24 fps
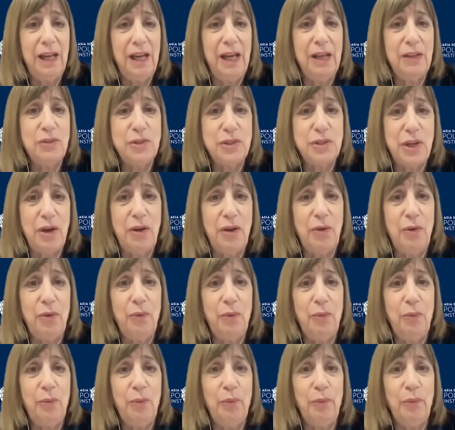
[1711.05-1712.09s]
And
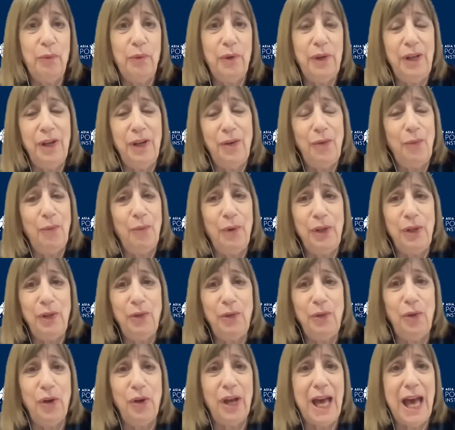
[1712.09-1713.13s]
so, you know, when
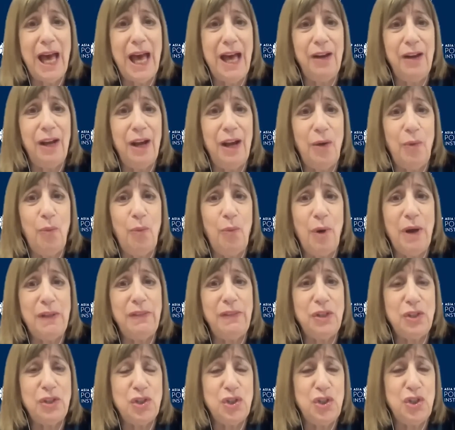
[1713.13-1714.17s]
you look at
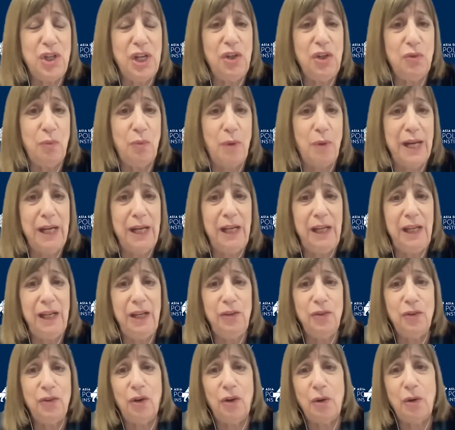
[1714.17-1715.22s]
what this G20
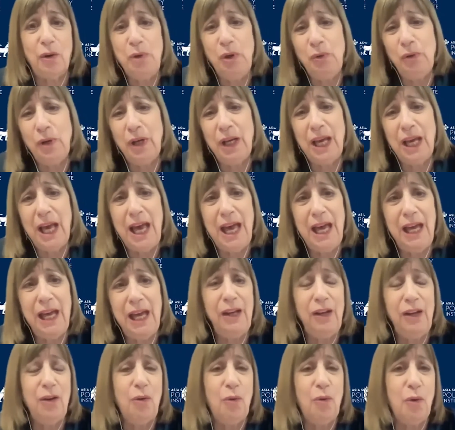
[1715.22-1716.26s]
either
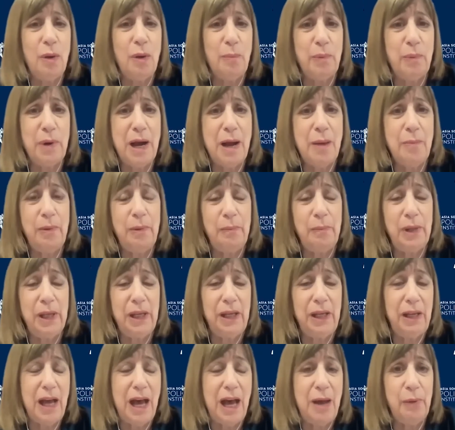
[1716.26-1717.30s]
communique or
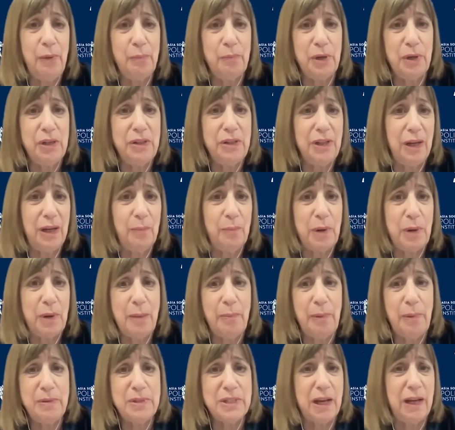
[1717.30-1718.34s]
probably, I would predict,
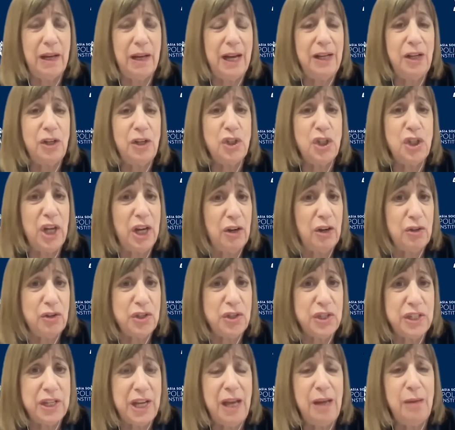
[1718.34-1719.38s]
probably some kind of chair
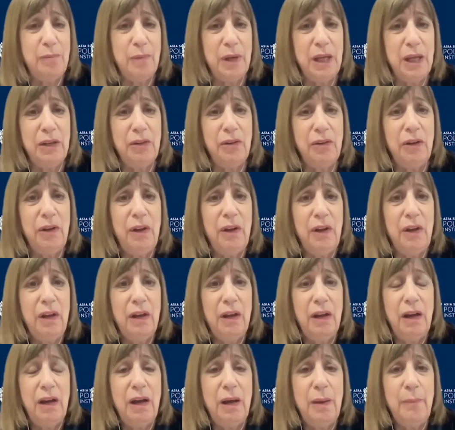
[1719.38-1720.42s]
statement,
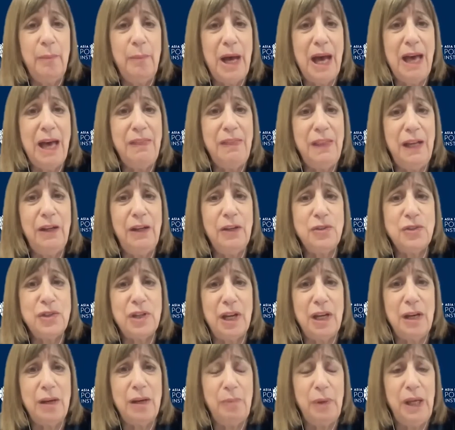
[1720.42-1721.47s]
I think it's
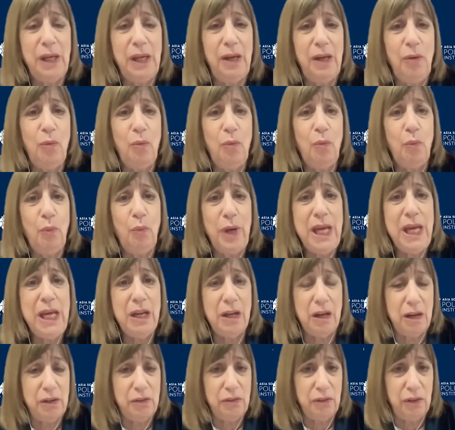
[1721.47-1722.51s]
going to be
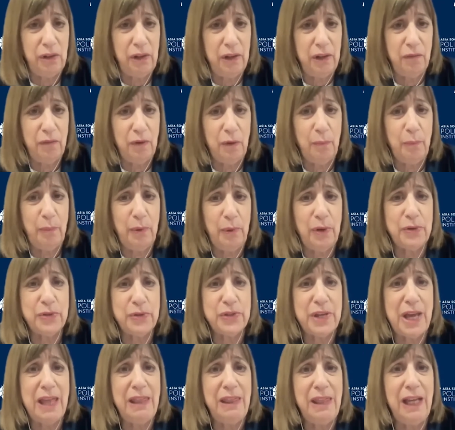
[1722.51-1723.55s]
weak on
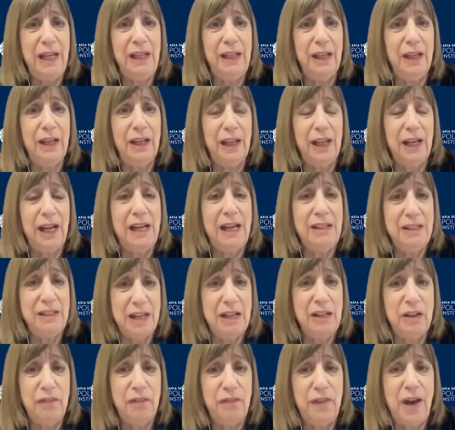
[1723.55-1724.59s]
deliverables. I think it can
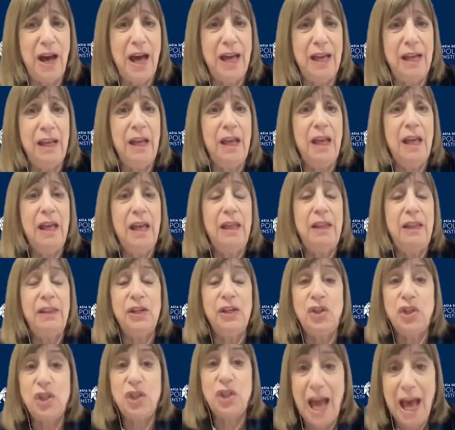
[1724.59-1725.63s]
identify
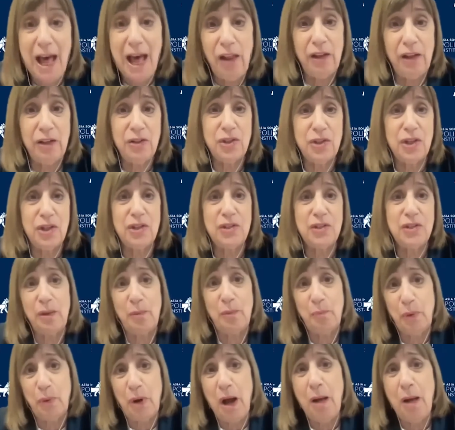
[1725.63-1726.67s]
the challenges and
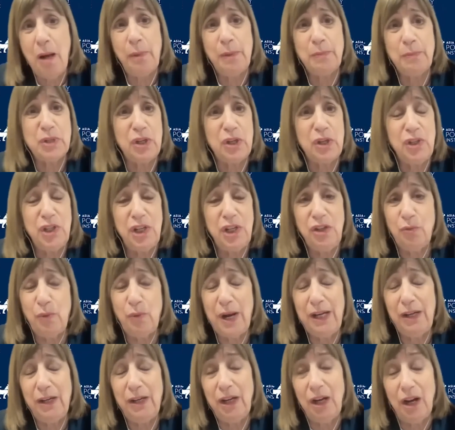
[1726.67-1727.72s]
the problems that
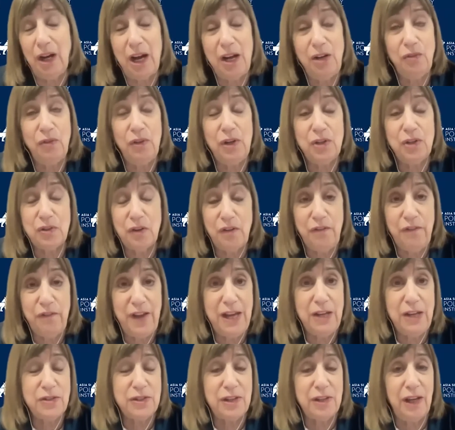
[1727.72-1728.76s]
G20 countries are
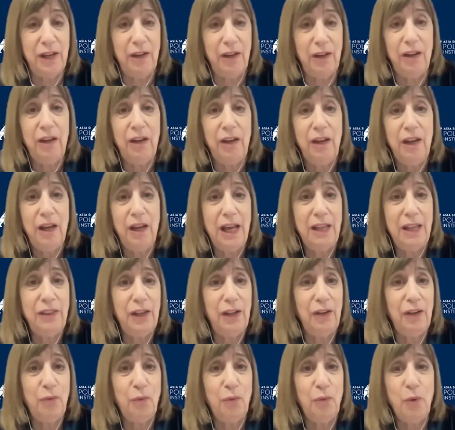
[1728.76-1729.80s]
facing. I
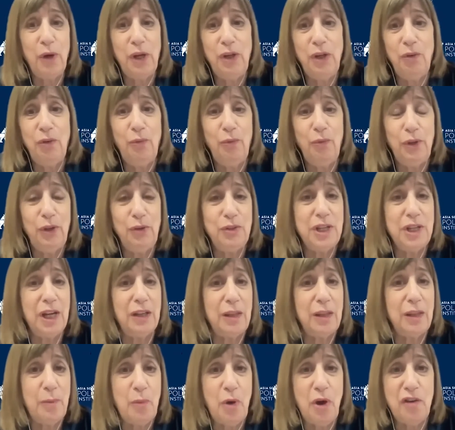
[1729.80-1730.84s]
think, Rory, you
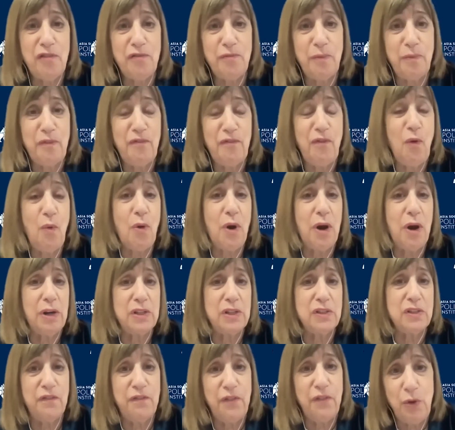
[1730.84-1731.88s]
ticked them off
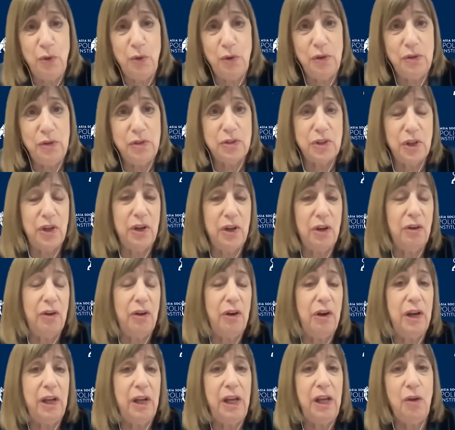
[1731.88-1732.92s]
before. It's food
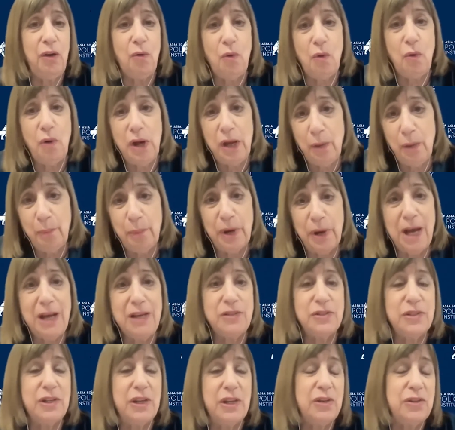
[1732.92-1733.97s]
security, oil
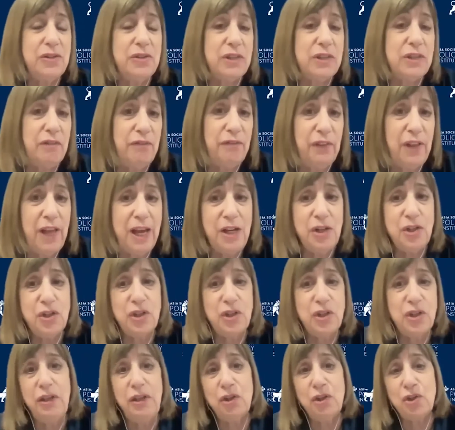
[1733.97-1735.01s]
prices,
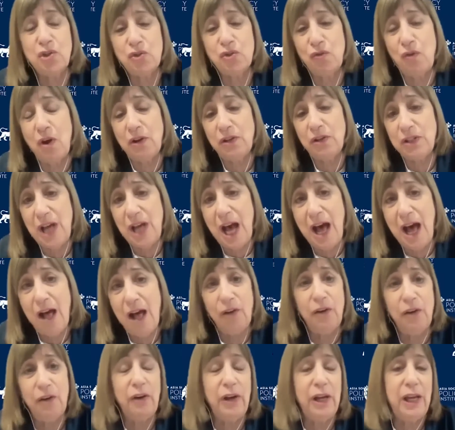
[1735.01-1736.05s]
inflation, the strong
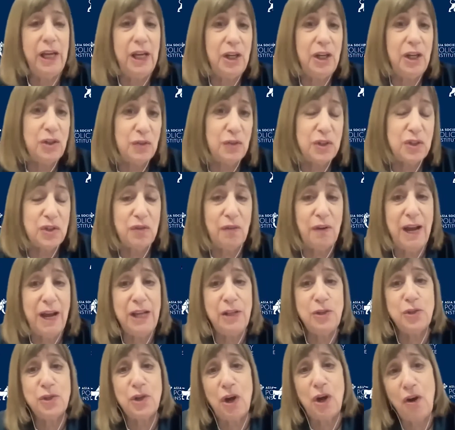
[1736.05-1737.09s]
dollar, interest
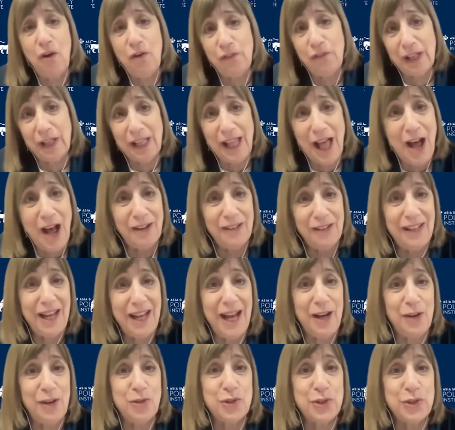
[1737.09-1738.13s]
rates, COVID
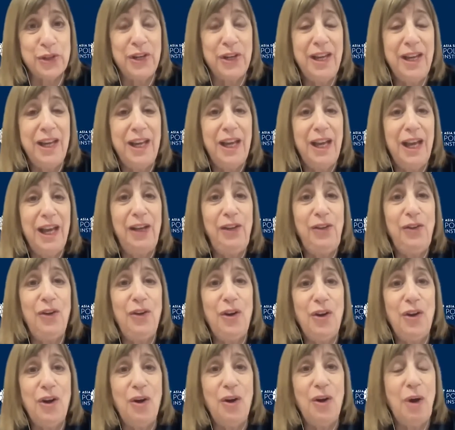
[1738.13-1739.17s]
lockdowns, and you
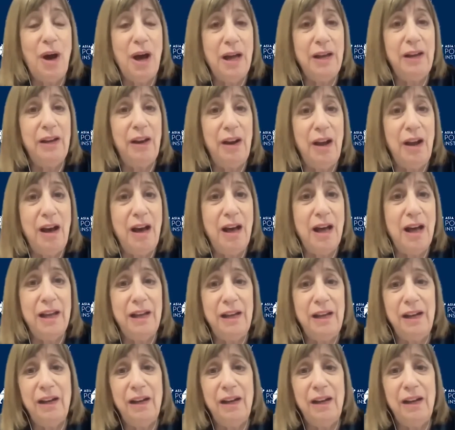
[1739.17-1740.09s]
can go on and on.